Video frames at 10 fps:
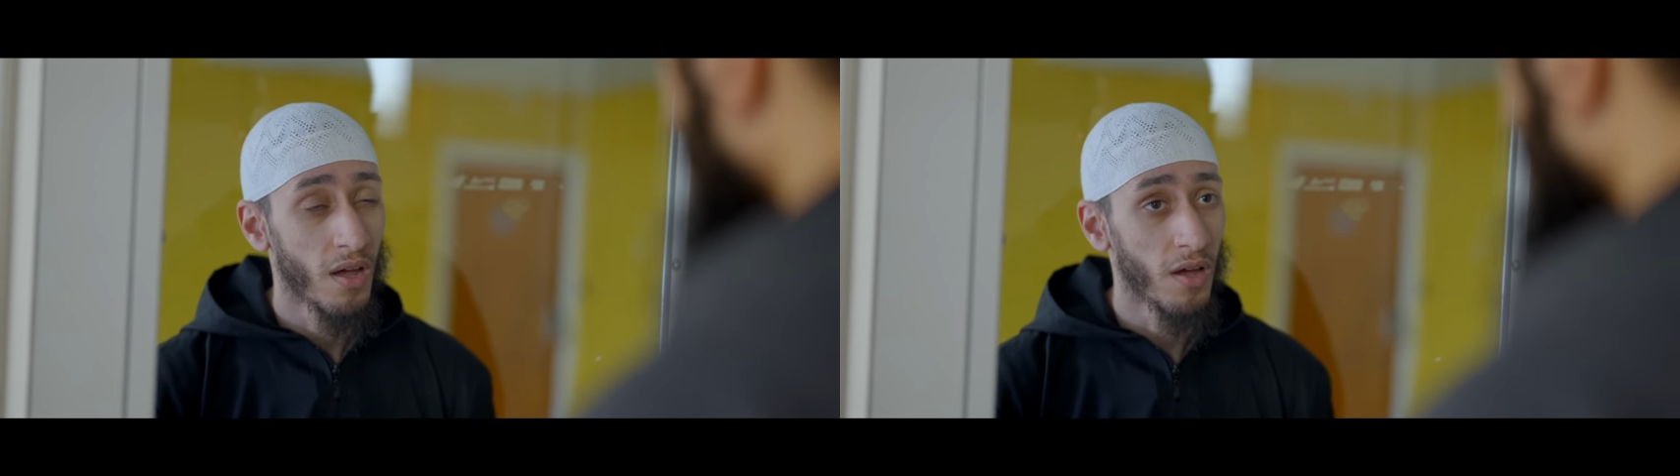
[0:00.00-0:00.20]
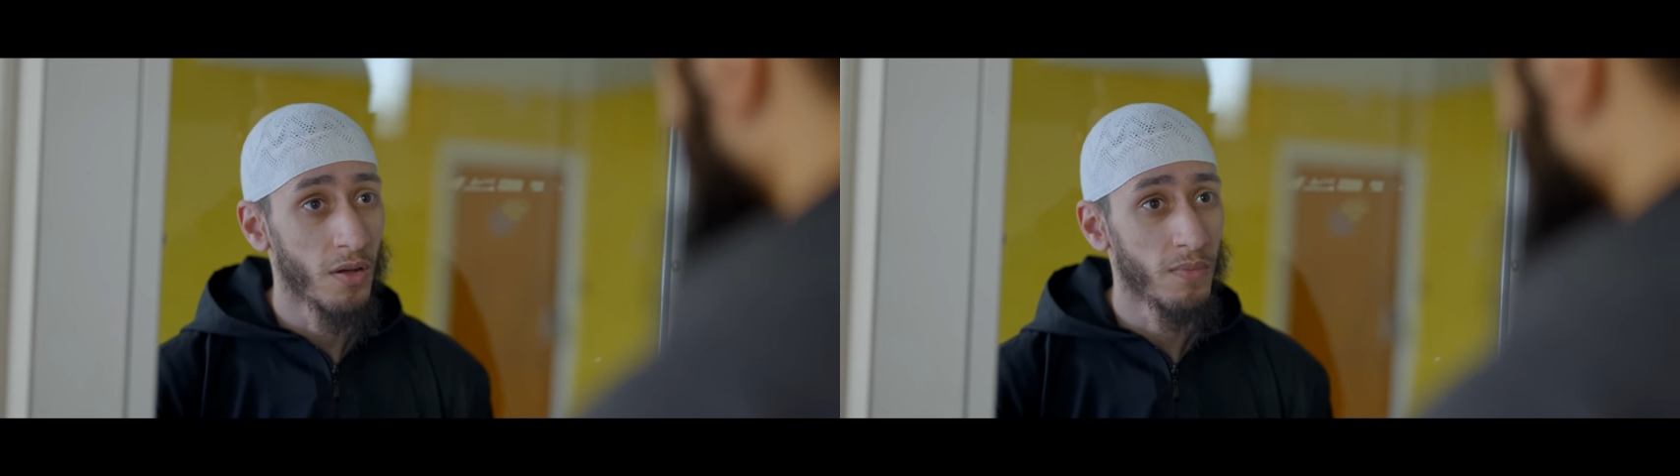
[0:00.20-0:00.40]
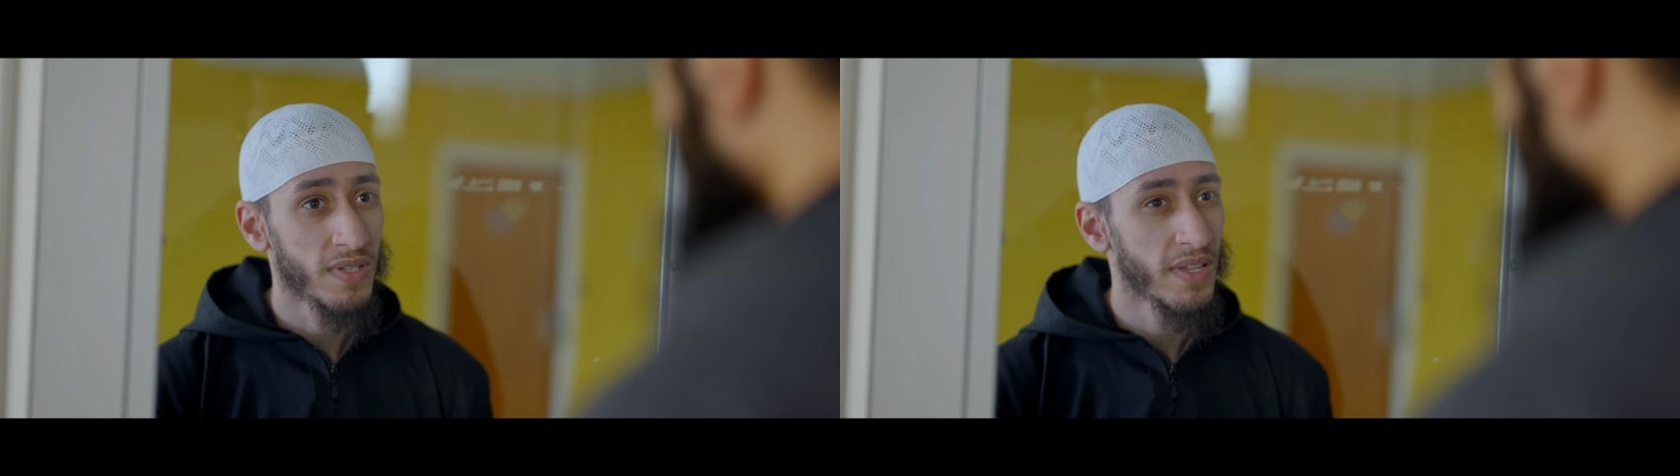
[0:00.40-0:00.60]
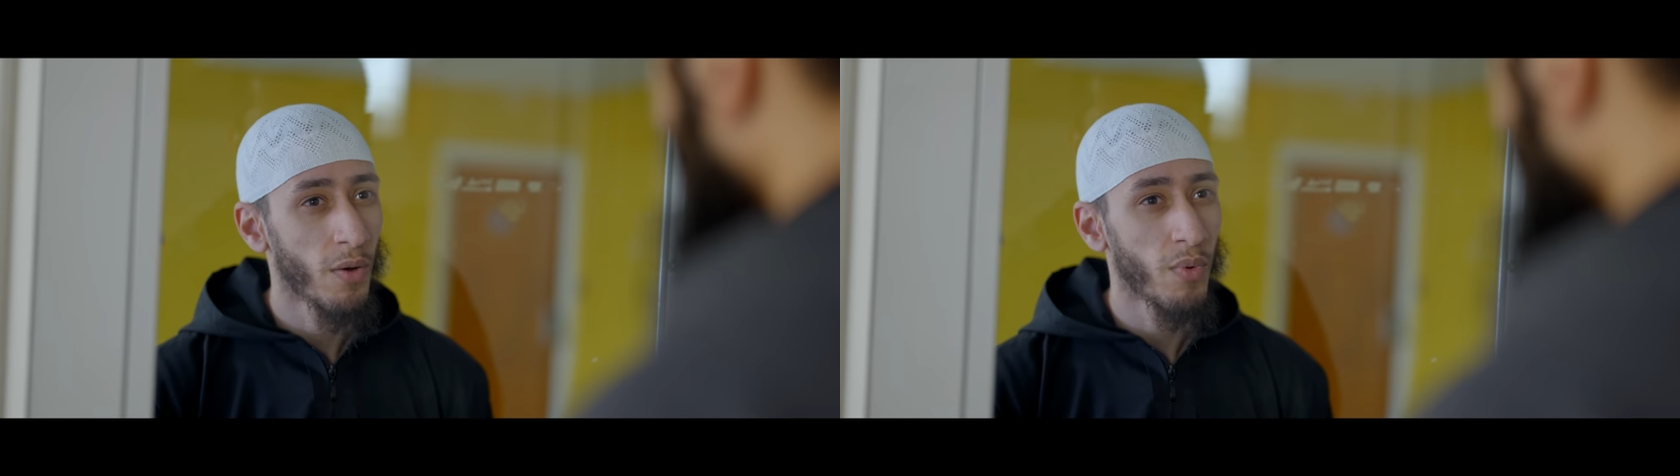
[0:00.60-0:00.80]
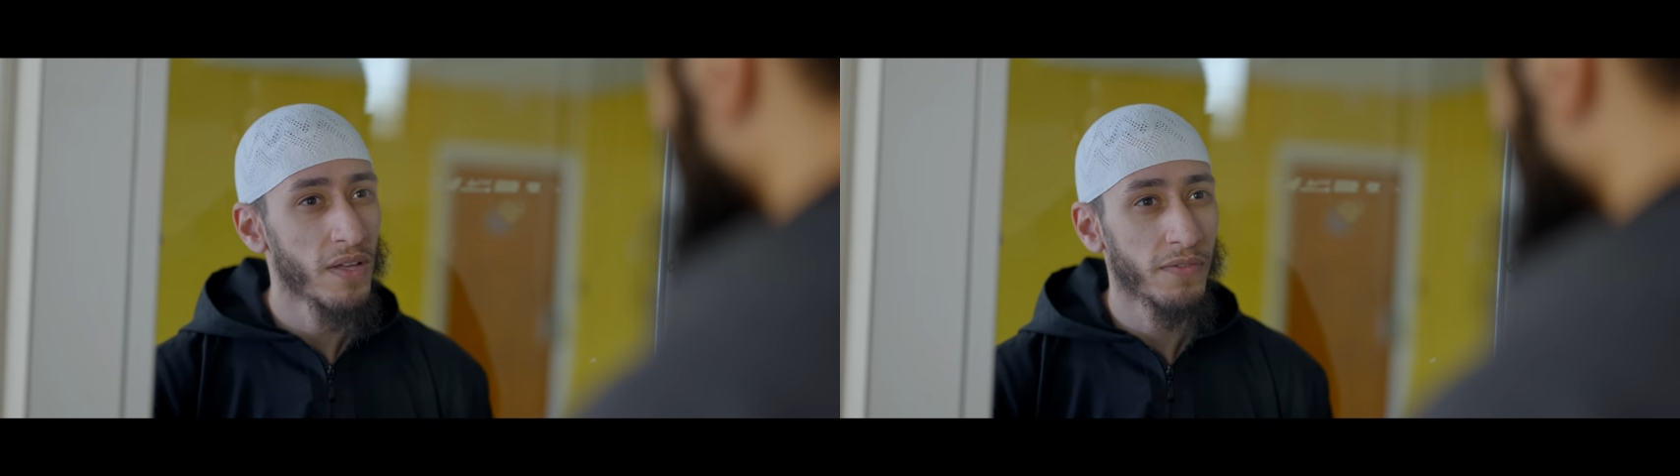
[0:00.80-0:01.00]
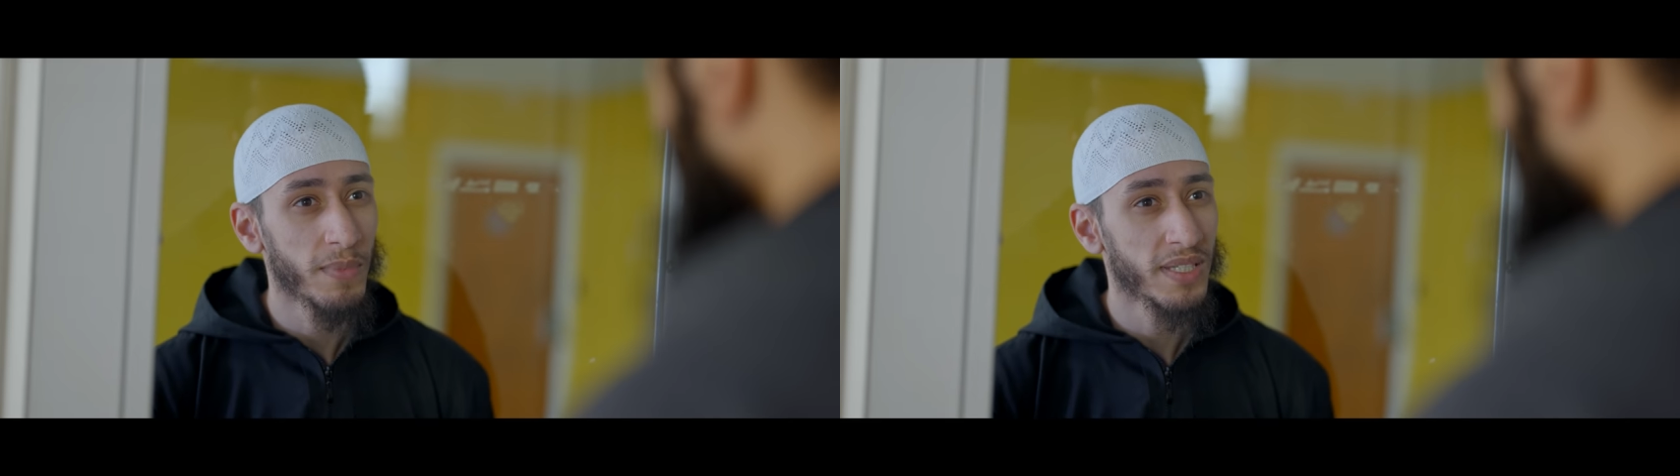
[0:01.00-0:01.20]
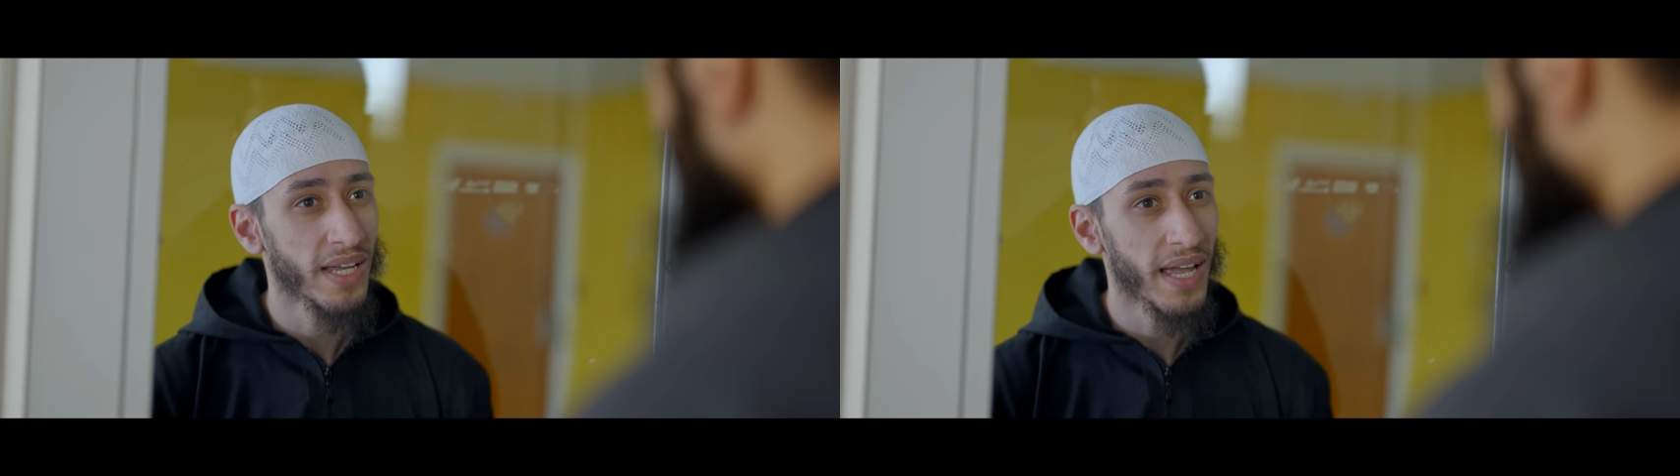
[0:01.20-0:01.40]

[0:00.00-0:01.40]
is there a way for me to